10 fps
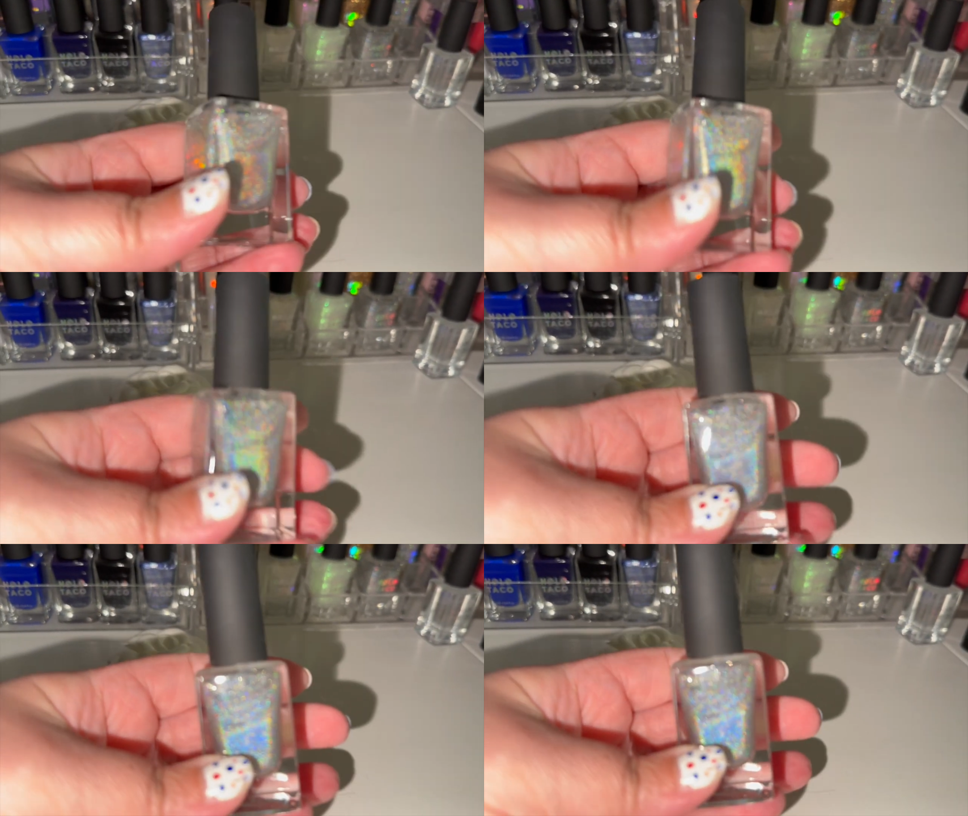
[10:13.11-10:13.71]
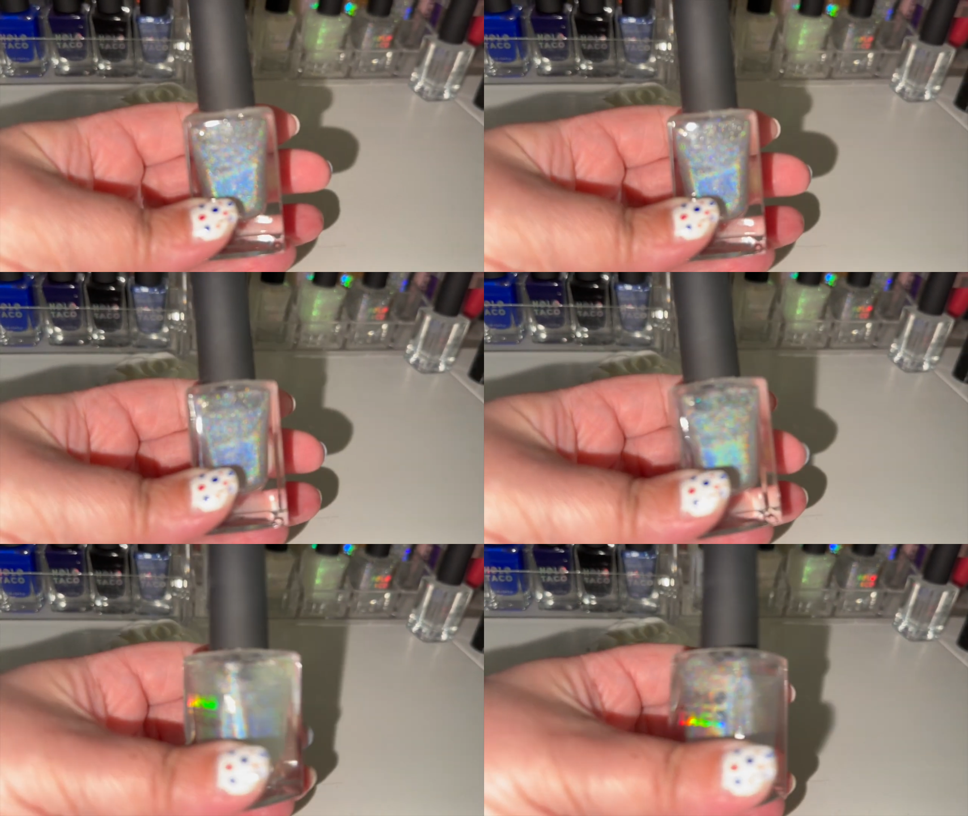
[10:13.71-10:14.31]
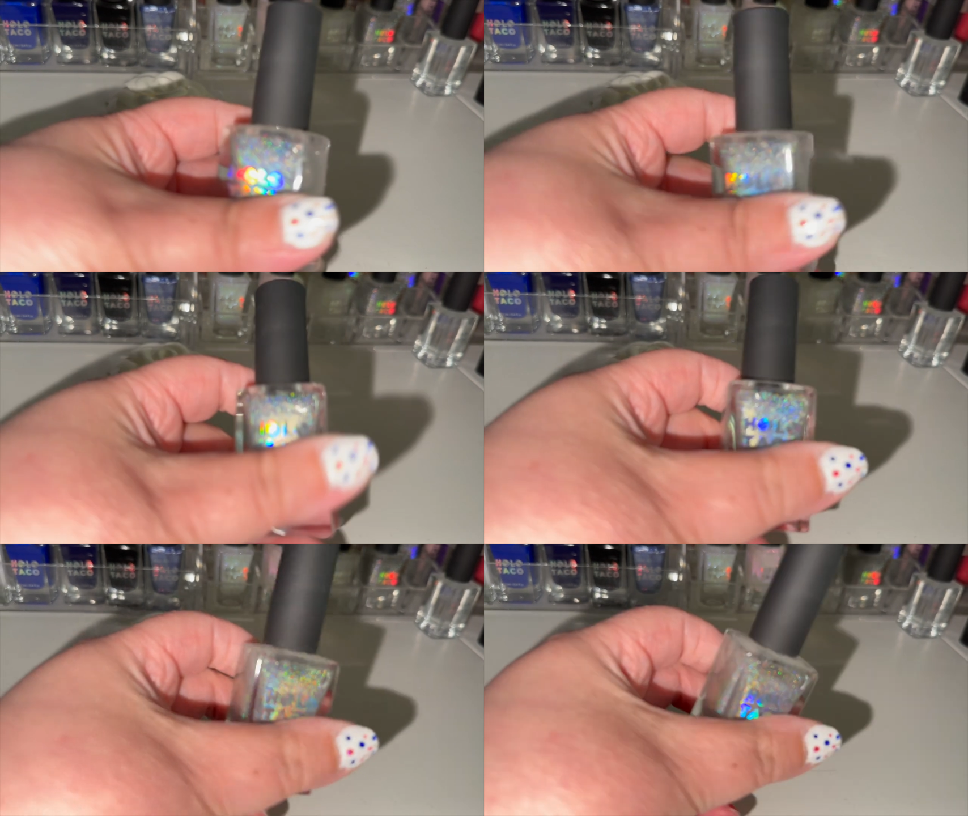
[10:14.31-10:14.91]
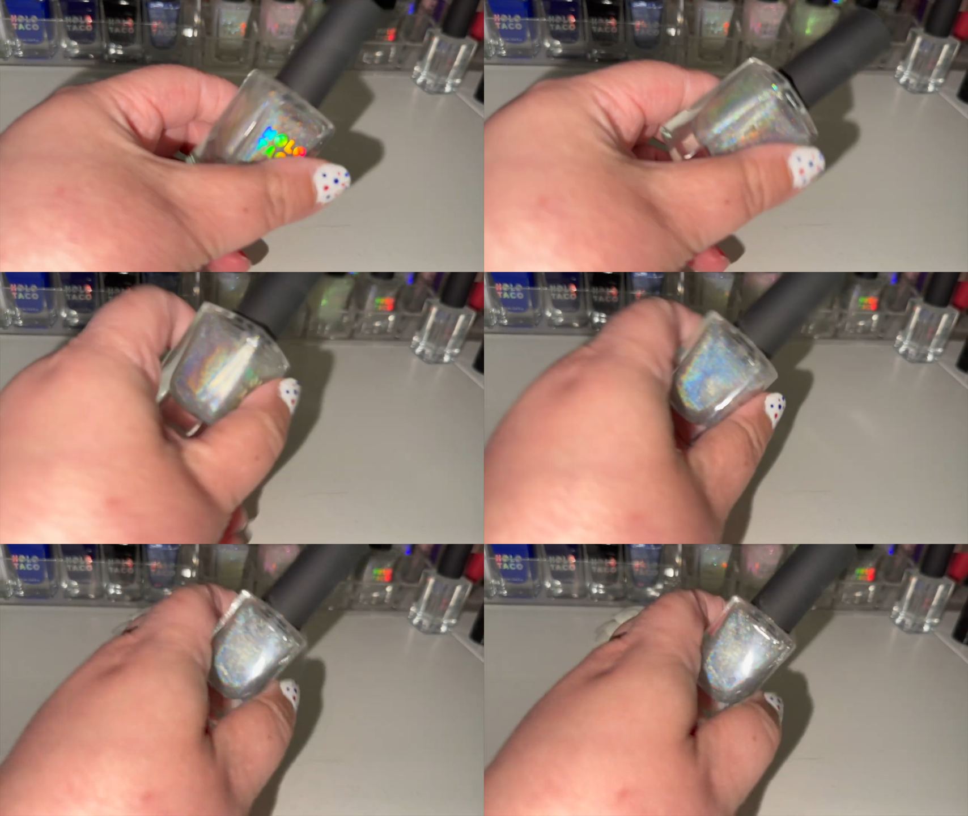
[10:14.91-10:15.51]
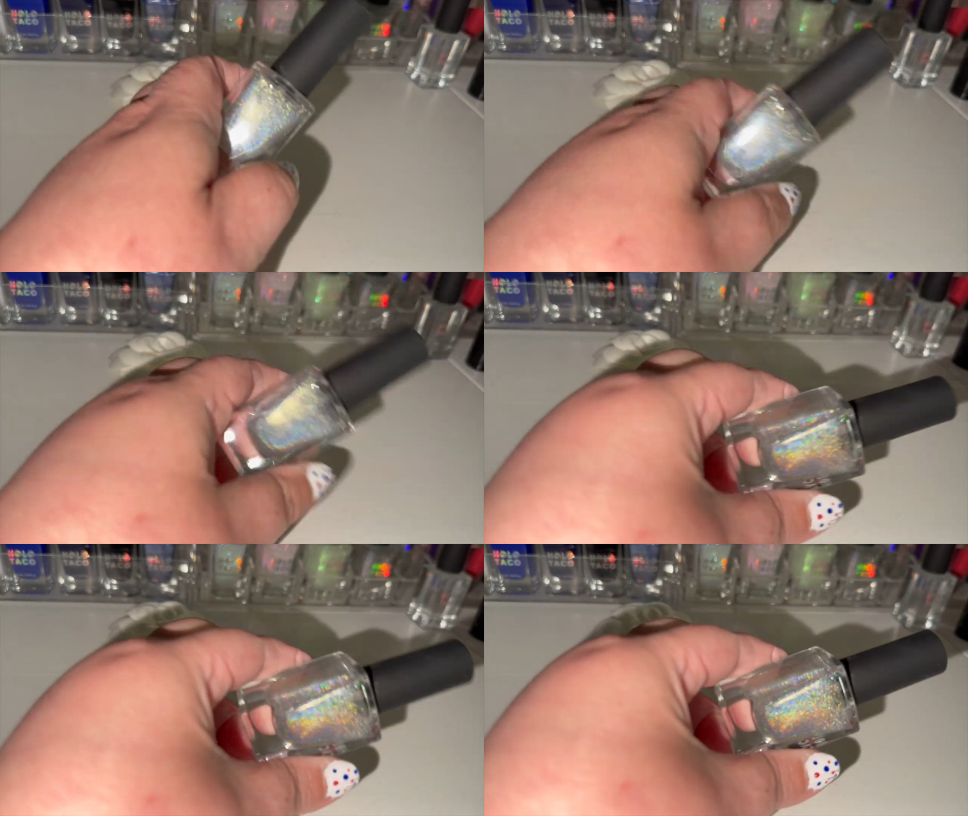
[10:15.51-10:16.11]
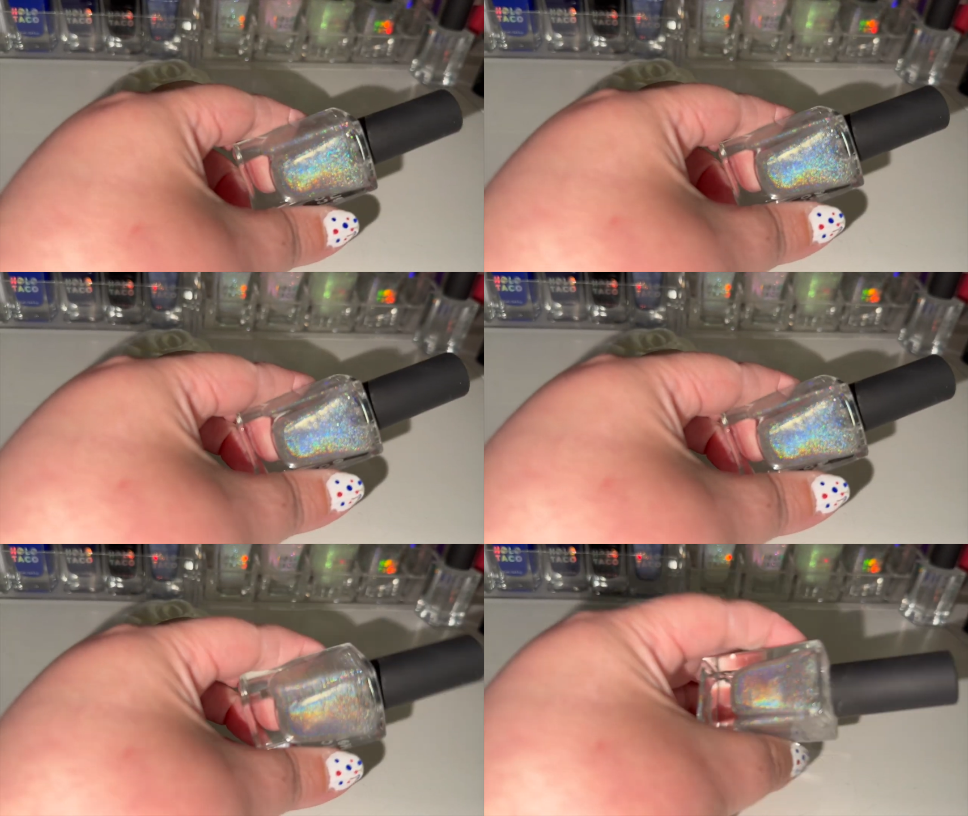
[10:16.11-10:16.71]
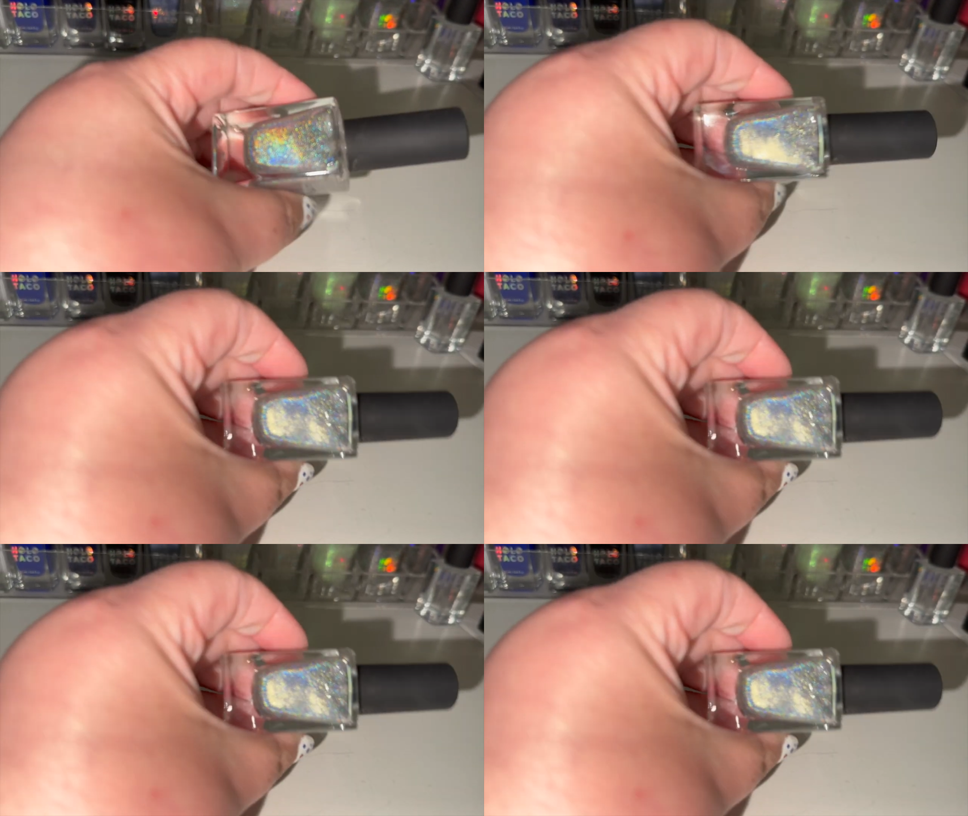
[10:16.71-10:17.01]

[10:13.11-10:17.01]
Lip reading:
[unreadable: no face in view]